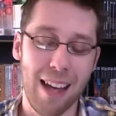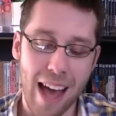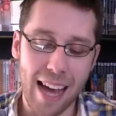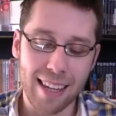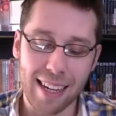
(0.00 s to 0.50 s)

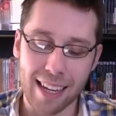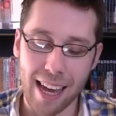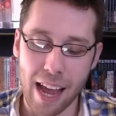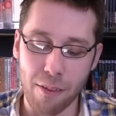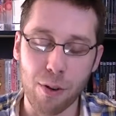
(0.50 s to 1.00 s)
I
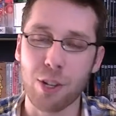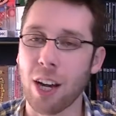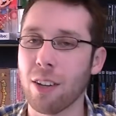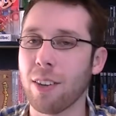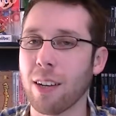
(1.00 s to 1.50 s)
think every
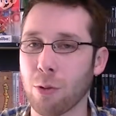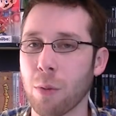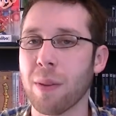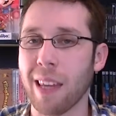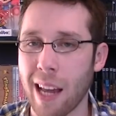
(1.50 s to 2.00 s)
childhood that grew
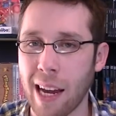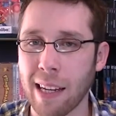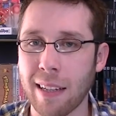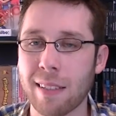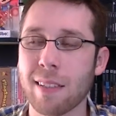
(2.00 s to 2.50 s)
up in the
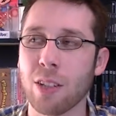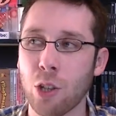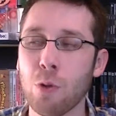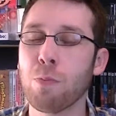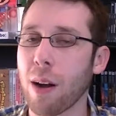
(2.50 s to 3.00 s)
90s,
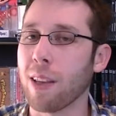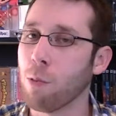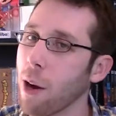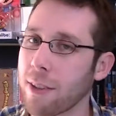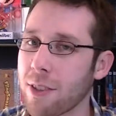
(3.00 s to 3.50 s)
you probably
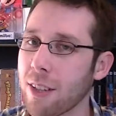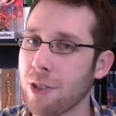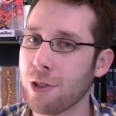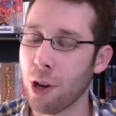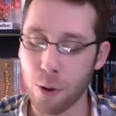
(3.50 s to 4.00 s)
watched
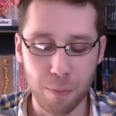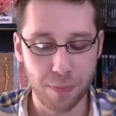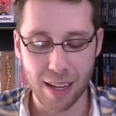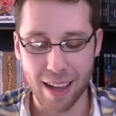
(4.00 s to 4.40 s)
this show.